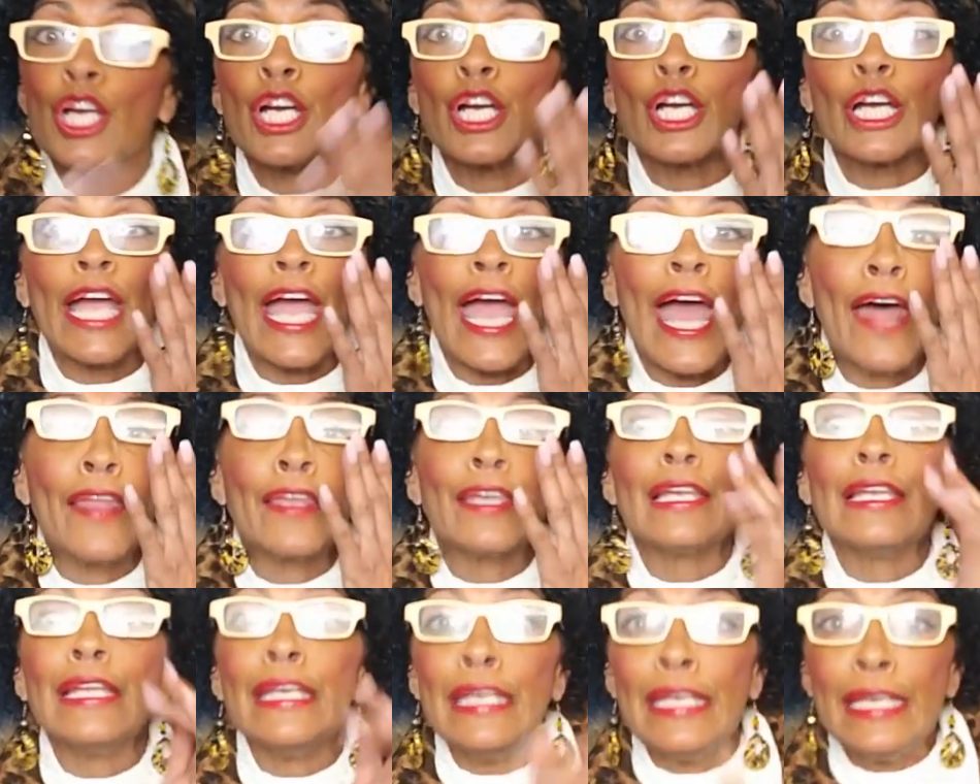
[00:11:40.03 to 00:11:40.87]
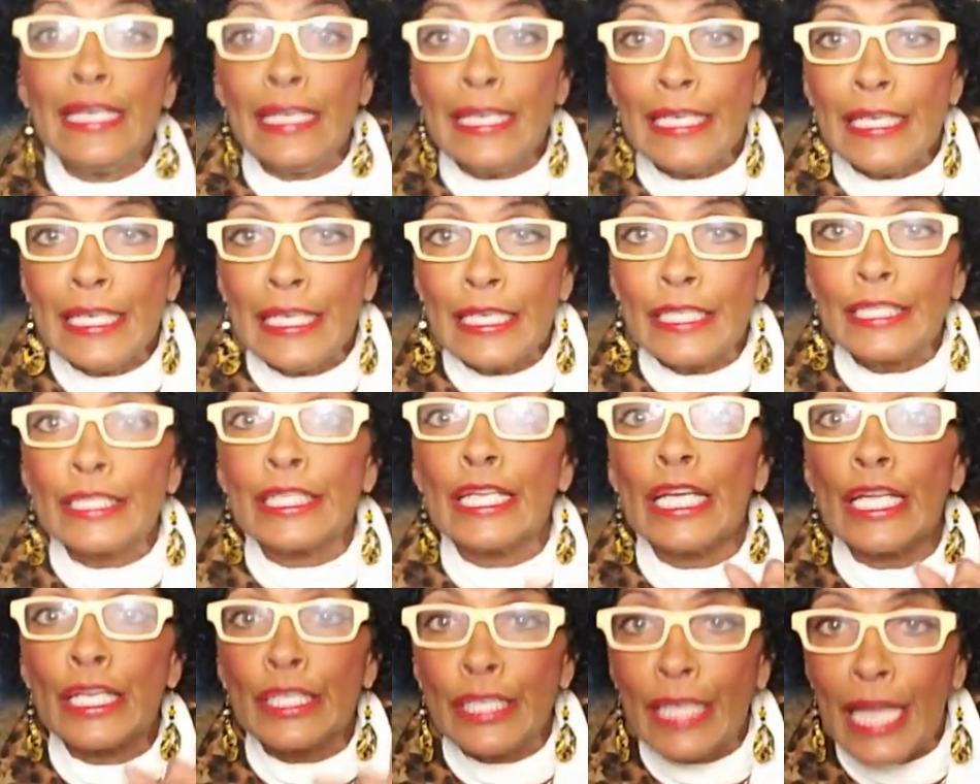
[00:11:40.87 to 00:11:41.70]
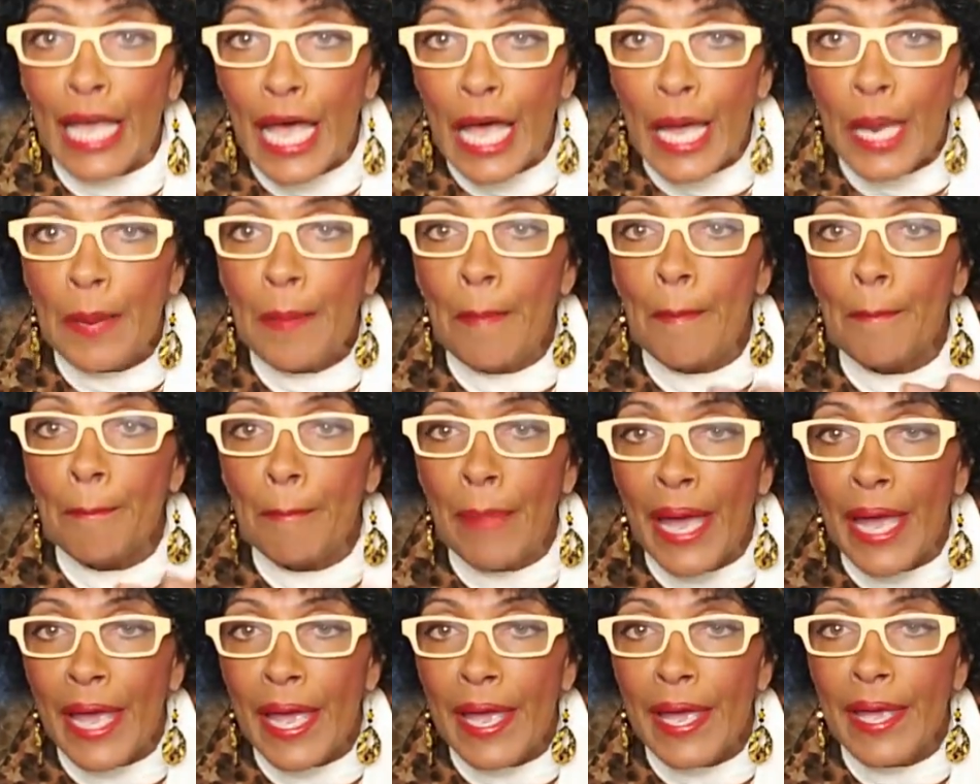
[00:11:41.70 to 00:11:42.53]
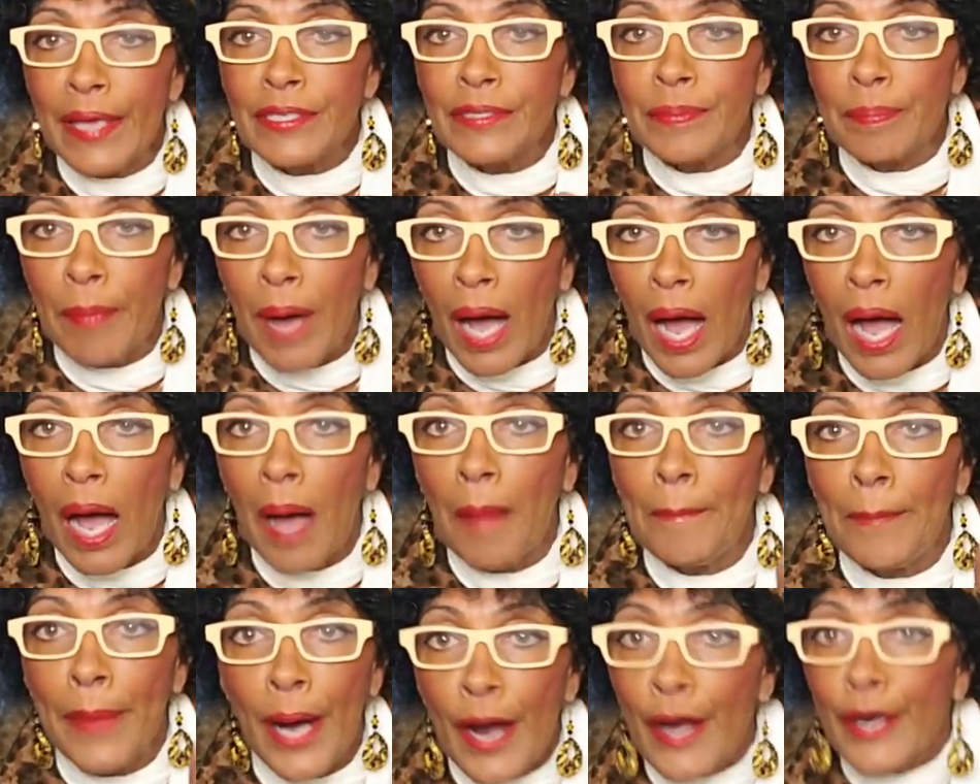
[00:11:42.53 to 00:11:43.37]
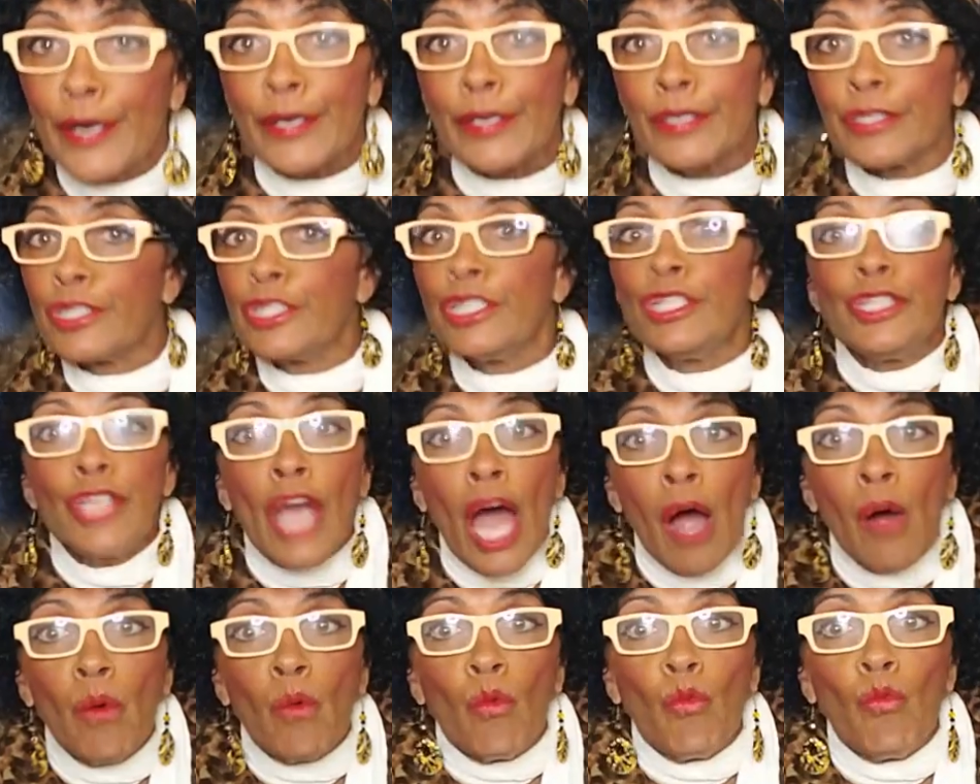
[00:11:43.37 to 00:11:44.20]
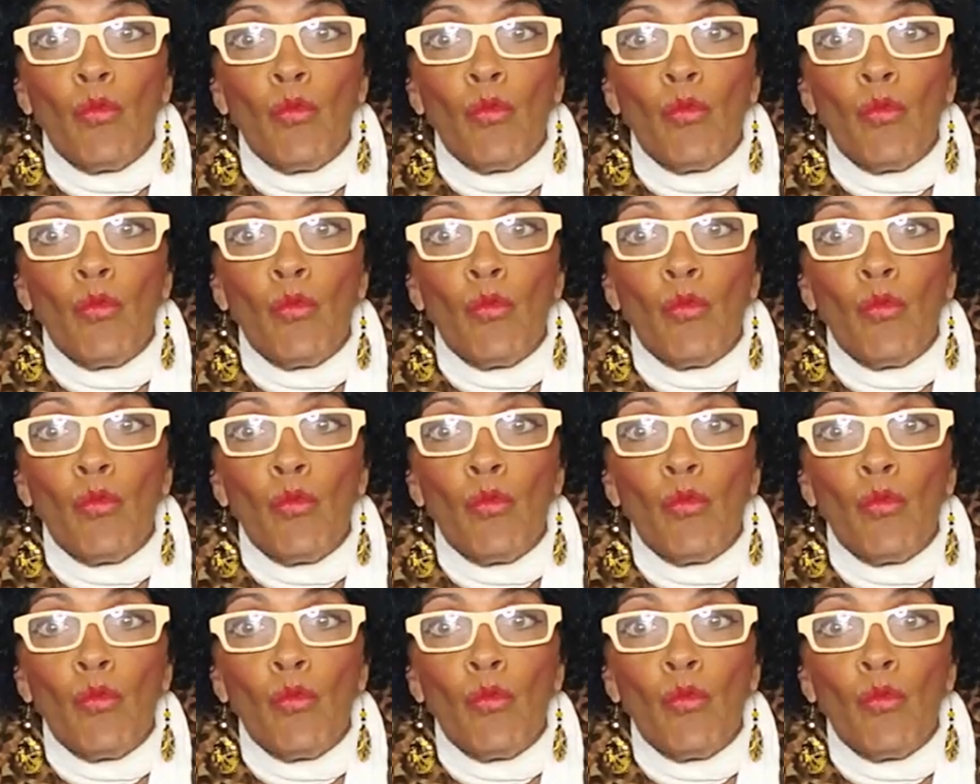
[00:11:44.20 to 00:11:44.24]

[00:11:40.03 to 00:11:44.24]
Kathleen does not bash Bob Barker. She don't.